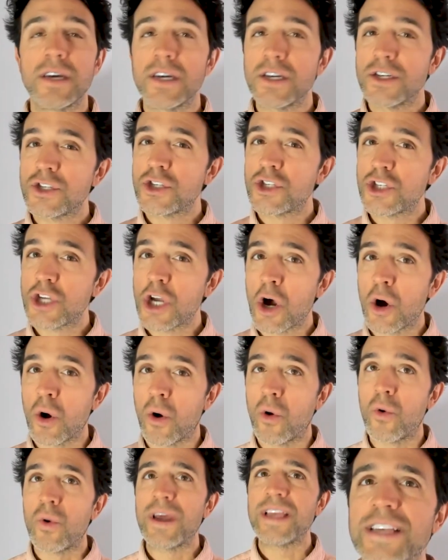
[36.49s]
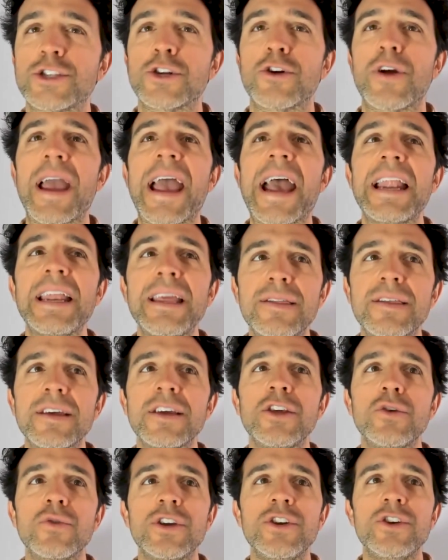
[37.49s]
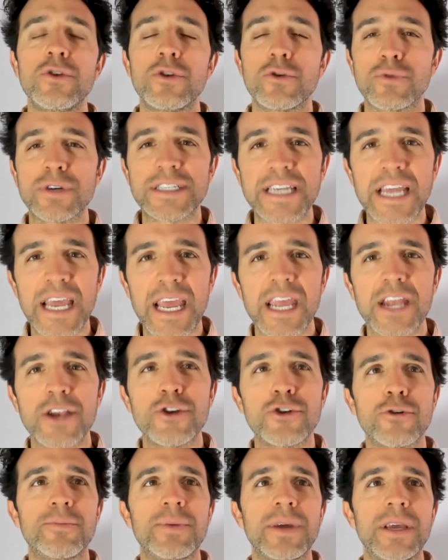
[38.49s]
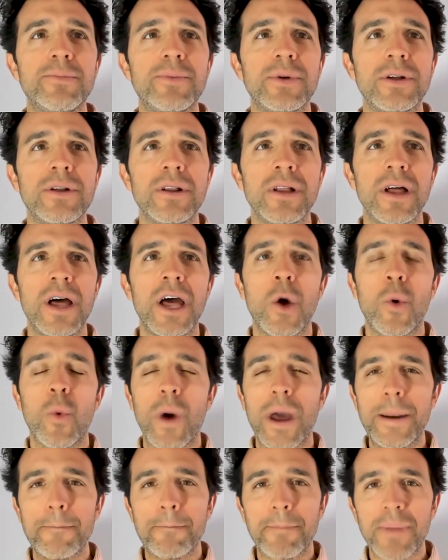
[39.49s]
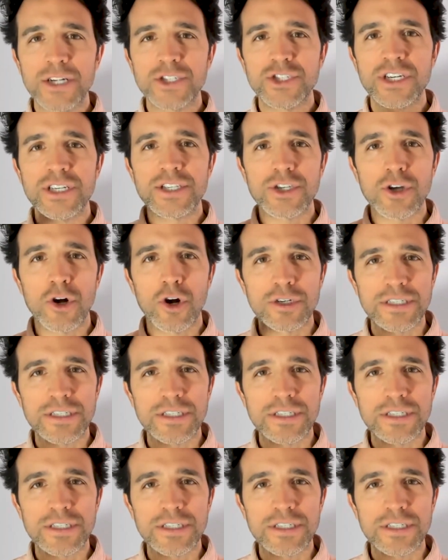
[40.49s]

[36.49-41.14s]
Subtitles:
So, is there anything you can do to retain your people when budgets are